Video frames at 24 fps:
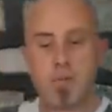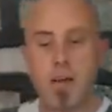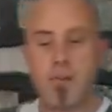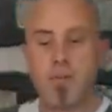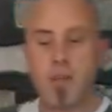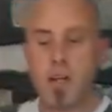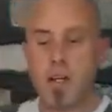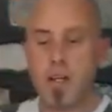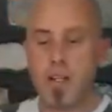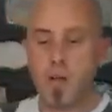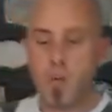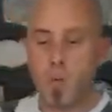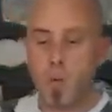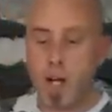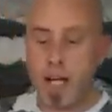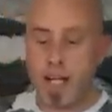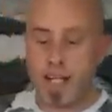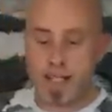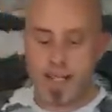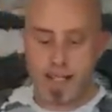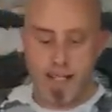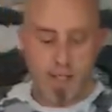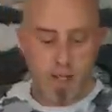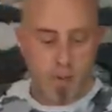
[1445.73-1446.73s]
to have a look at the
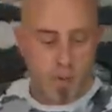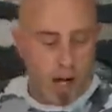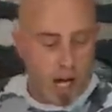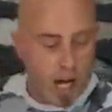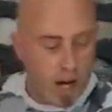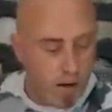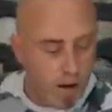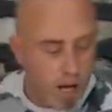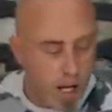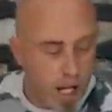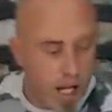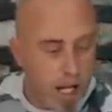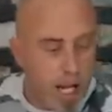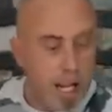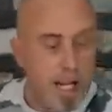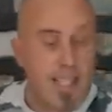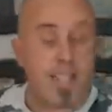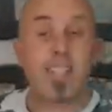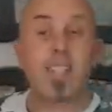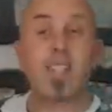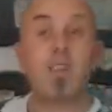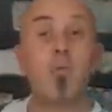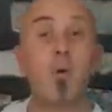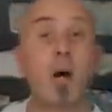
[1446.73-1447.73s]
wings as well
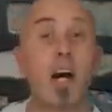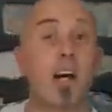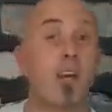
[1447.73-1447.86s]
and see what